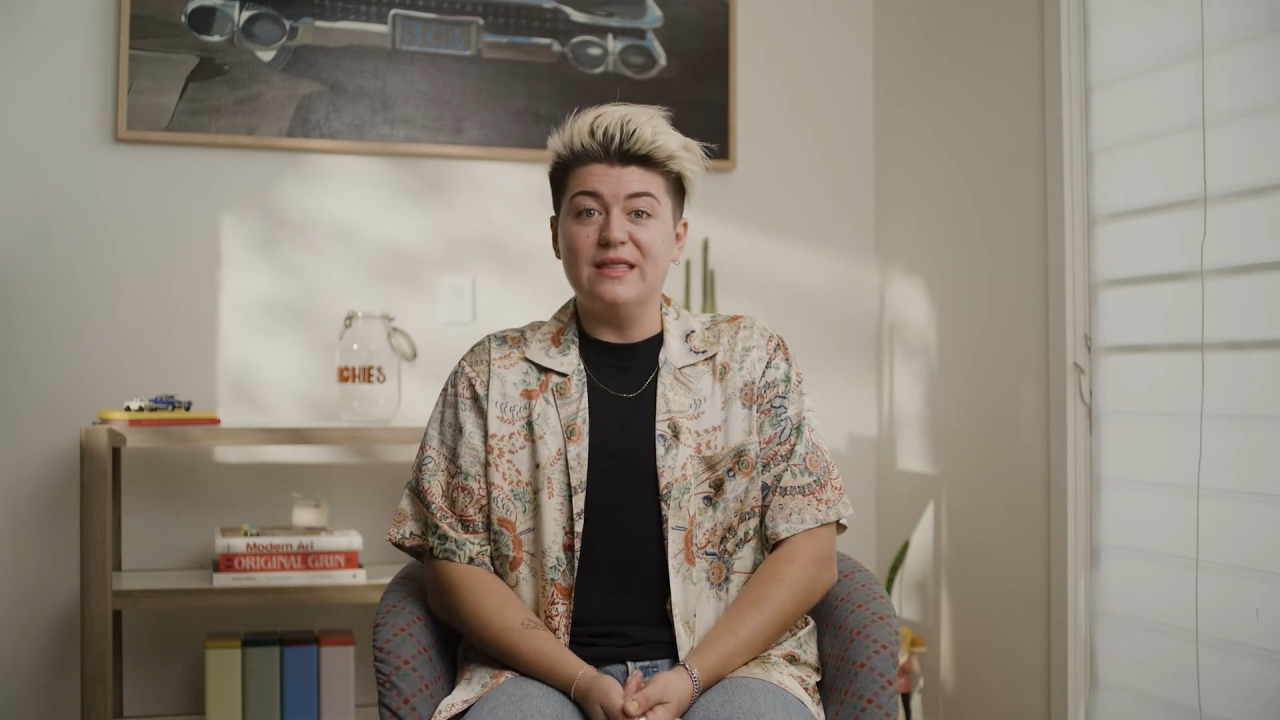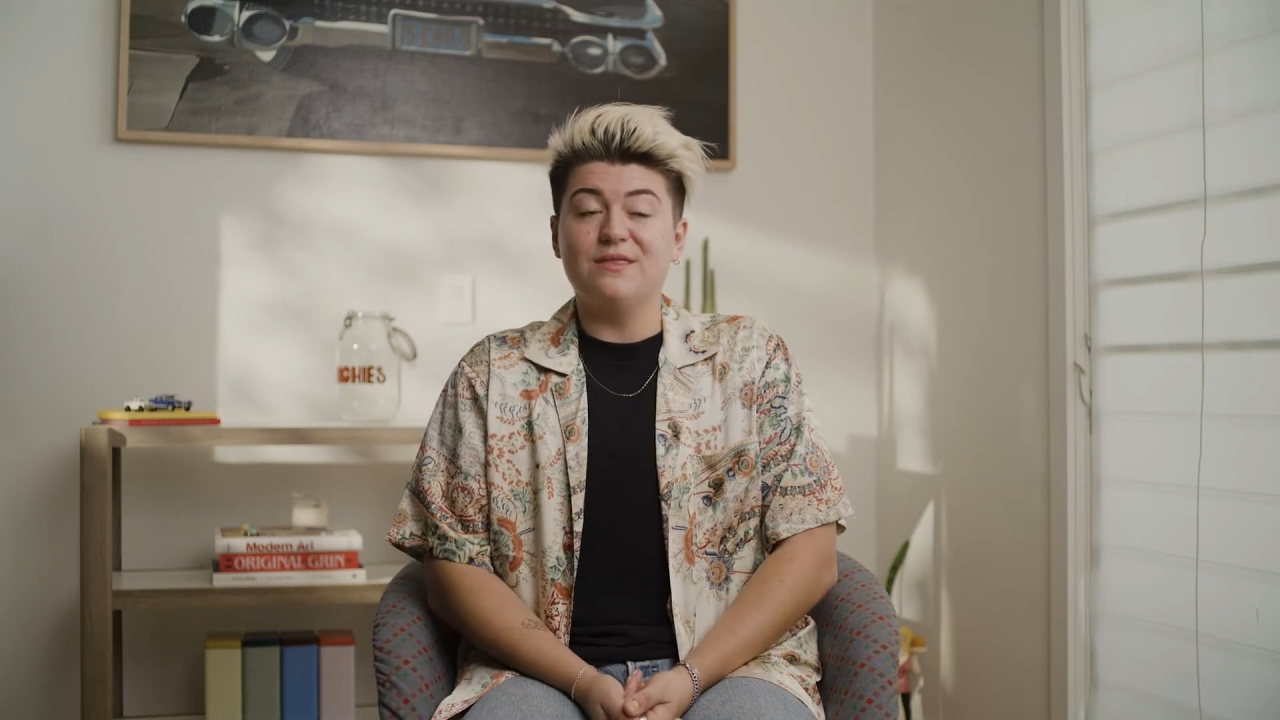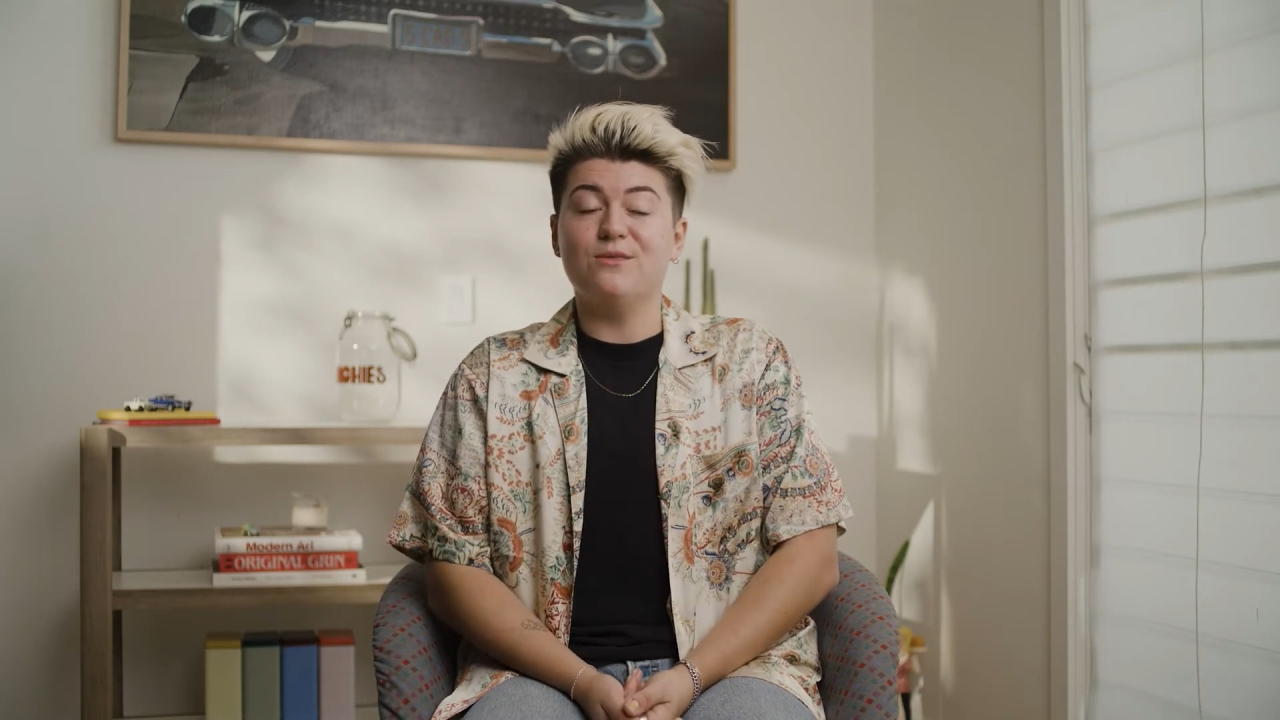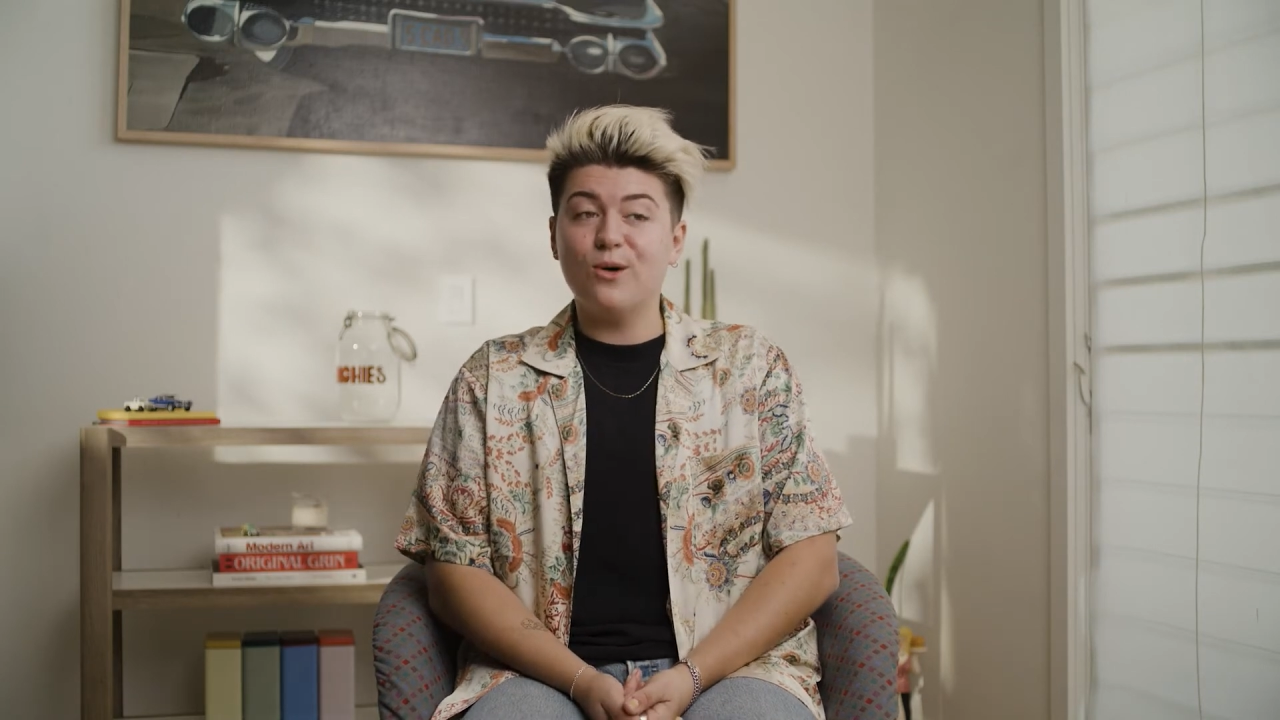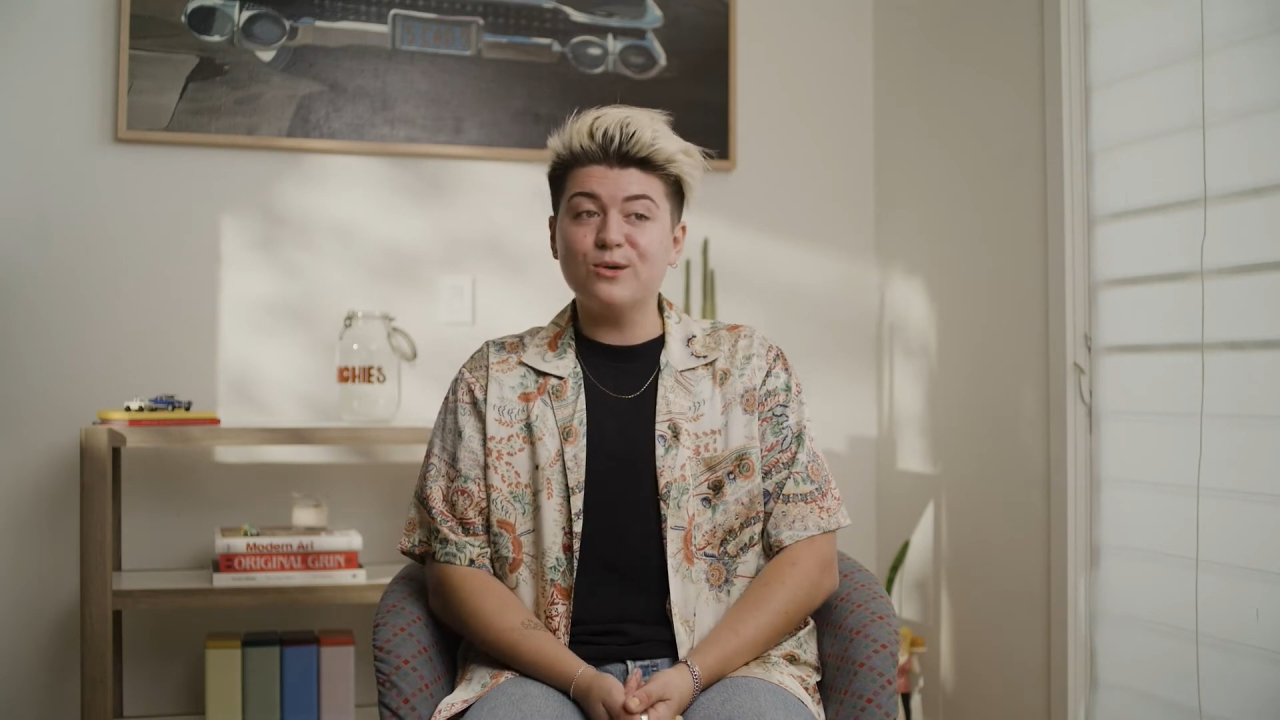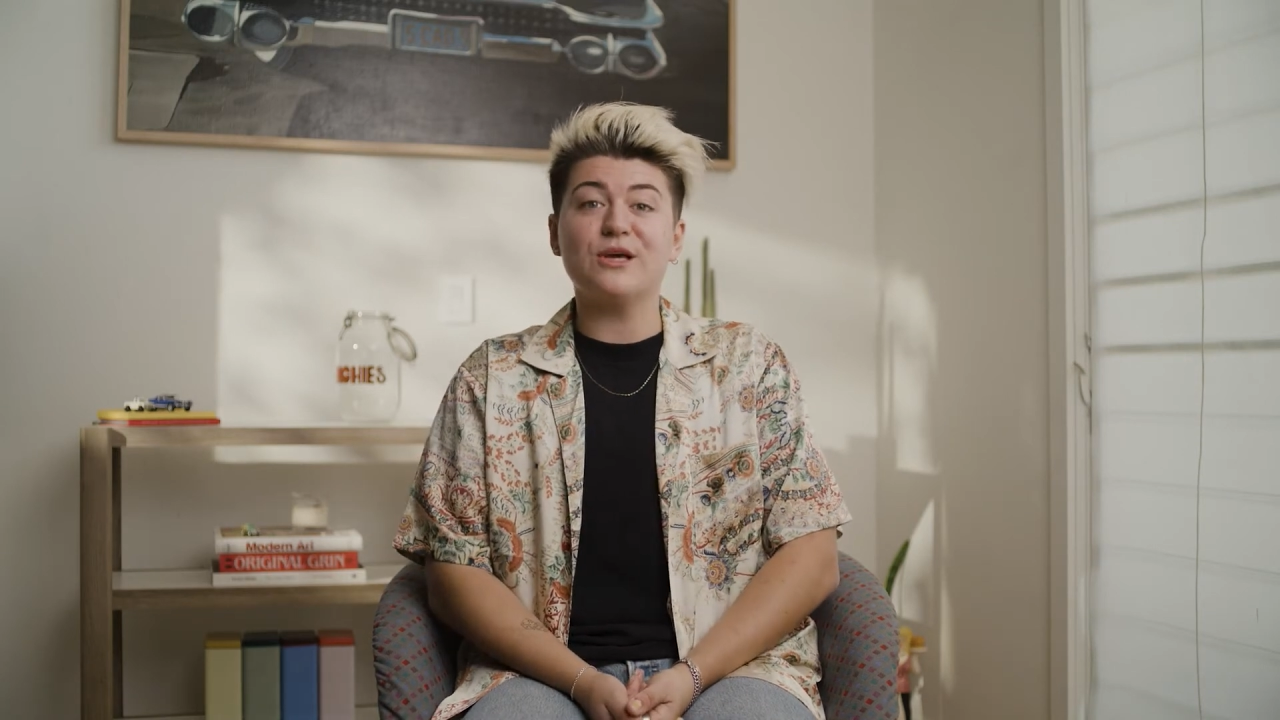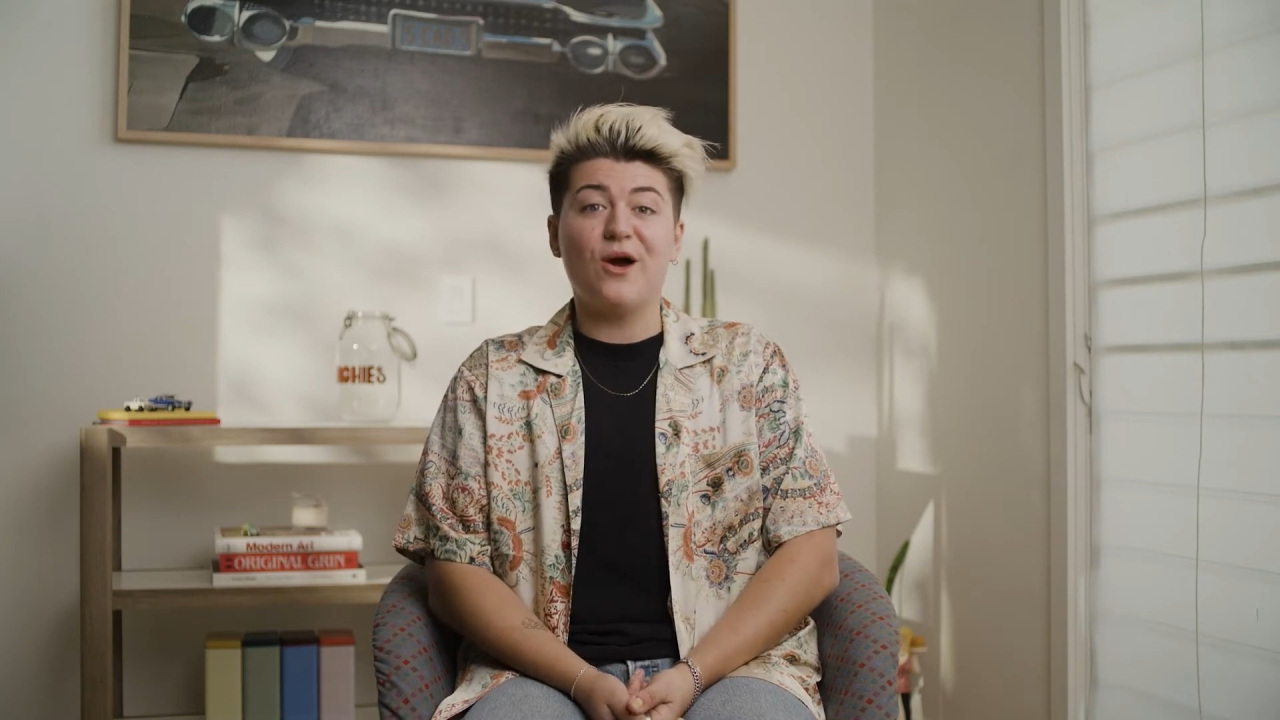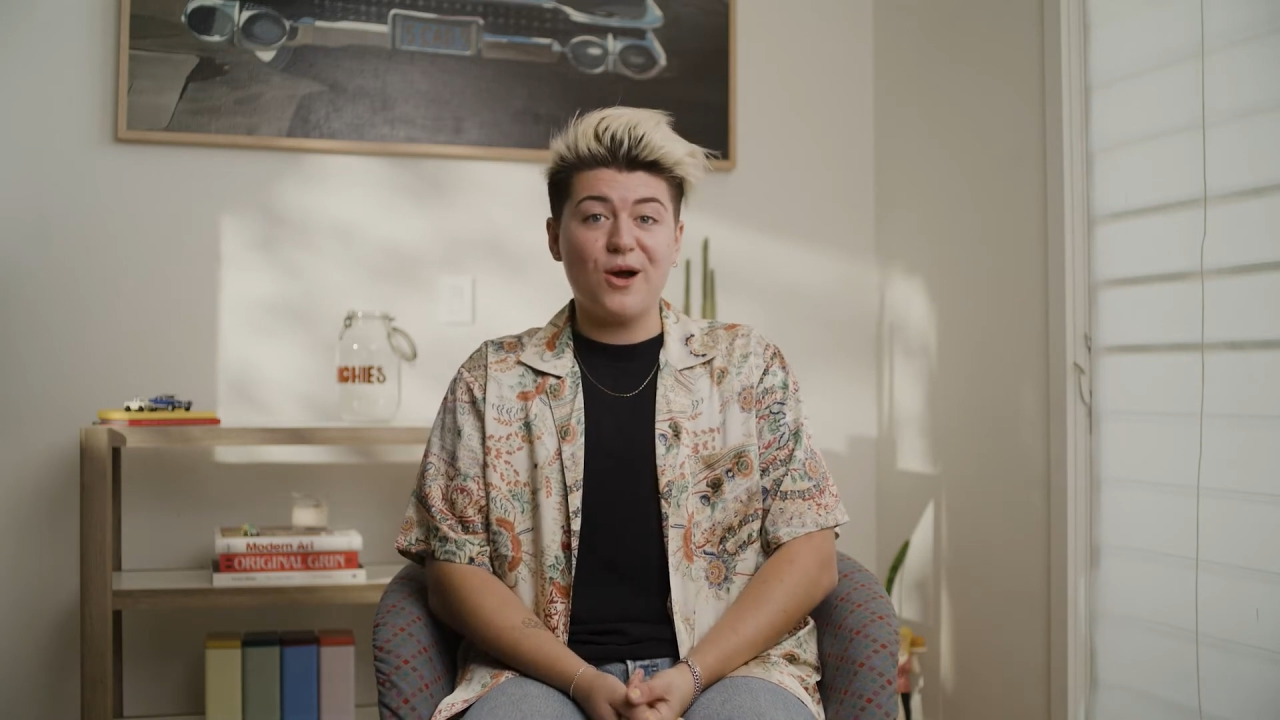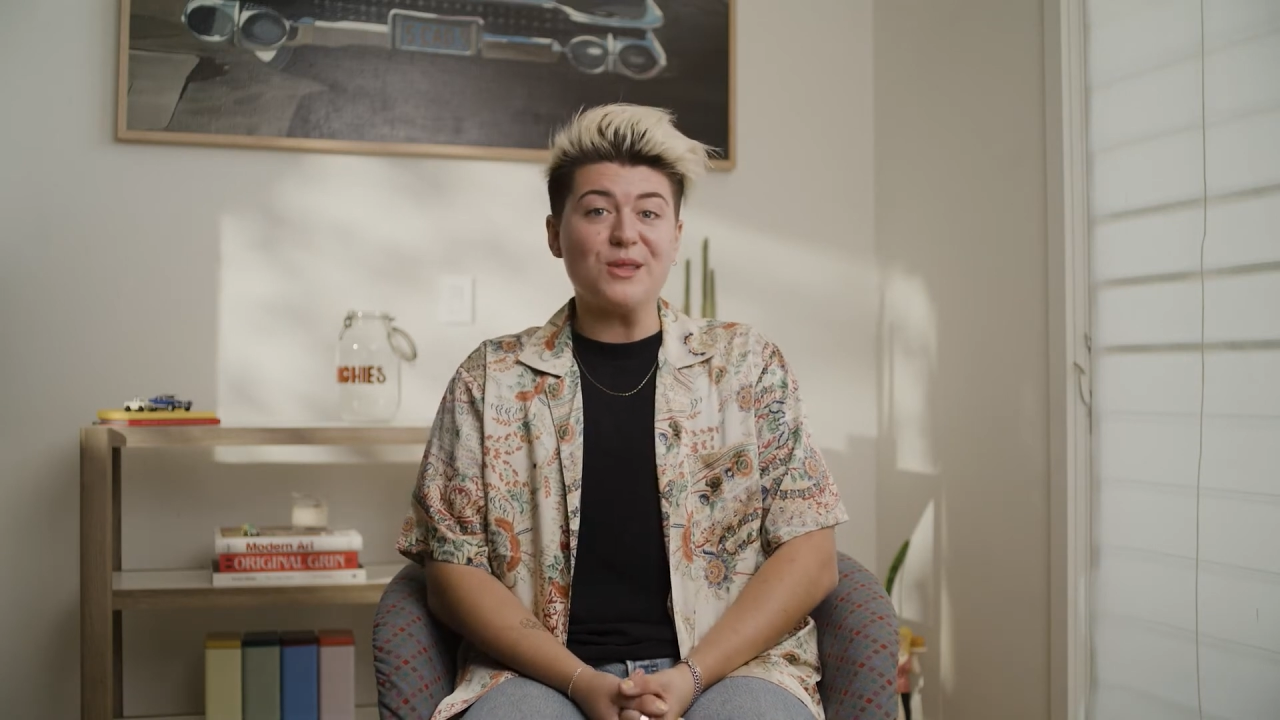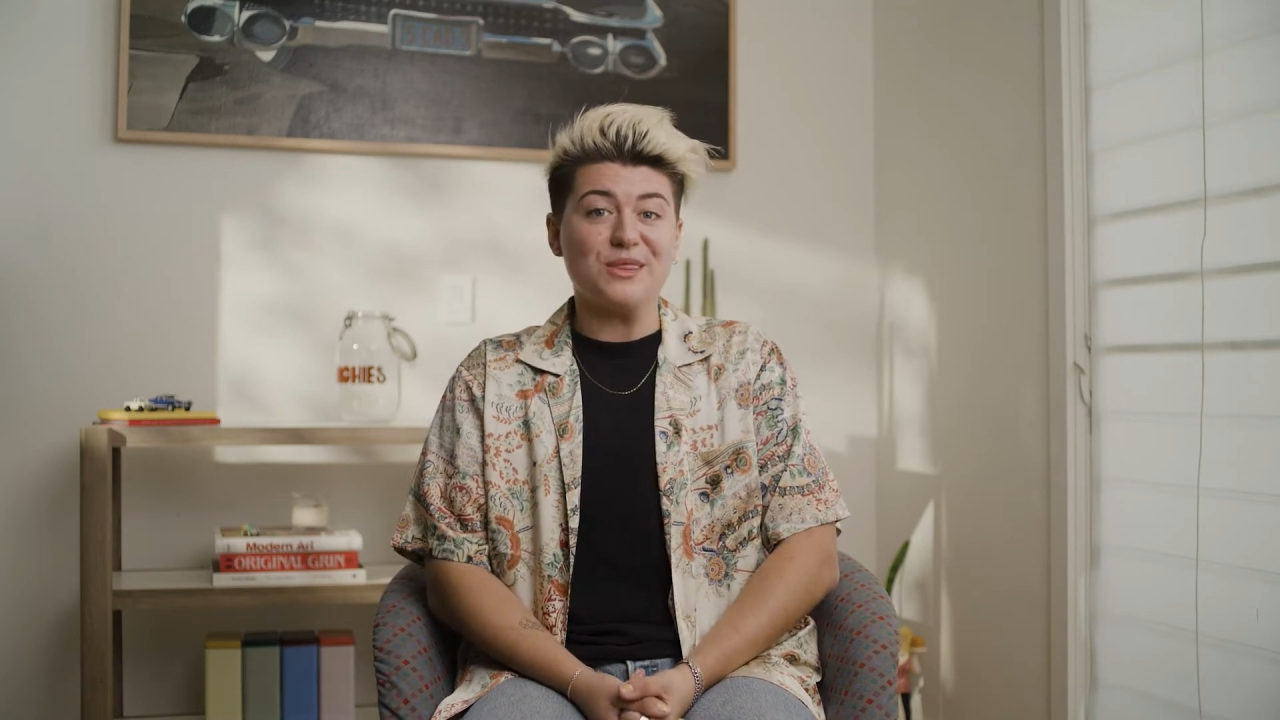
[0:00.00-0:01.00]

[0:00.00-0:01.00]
those are